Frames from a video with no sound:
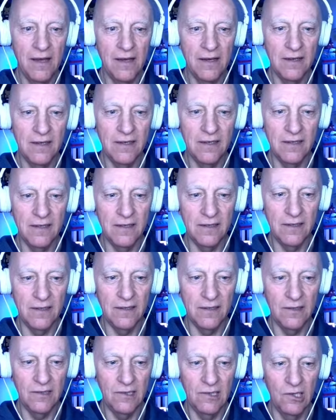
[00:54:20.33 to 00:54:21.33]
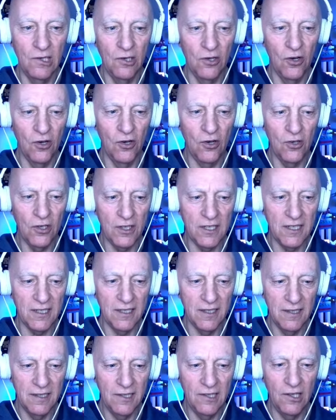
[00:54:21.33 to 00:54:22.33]
Oh, uh, look.
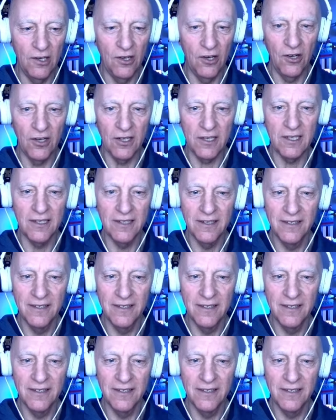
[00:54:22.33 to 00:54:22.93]
Look.